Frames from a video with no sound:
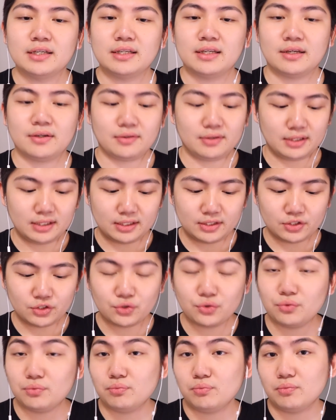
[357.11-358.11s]
Now the
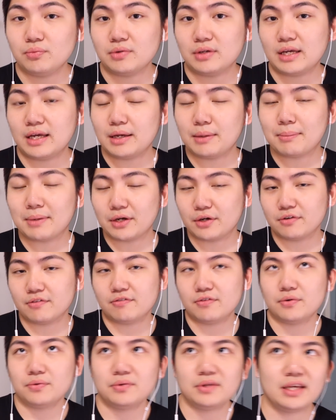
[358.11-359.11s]
Zoom
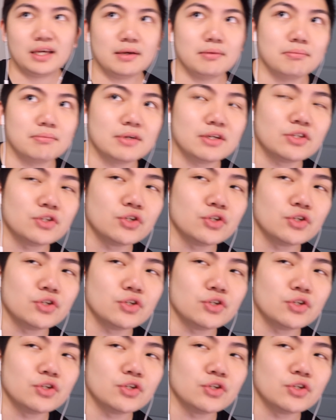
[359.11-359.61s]
microphone can be